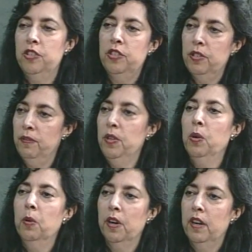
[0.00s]
the
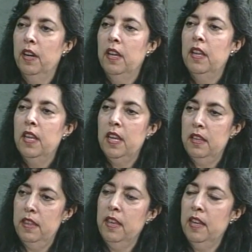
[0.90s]
viewer in
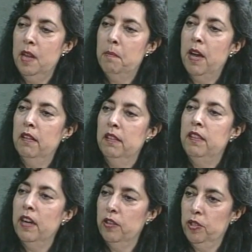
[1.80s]
thinking about
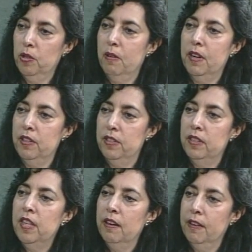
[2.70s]
their stories,
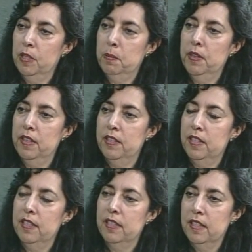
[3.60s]
their experiences.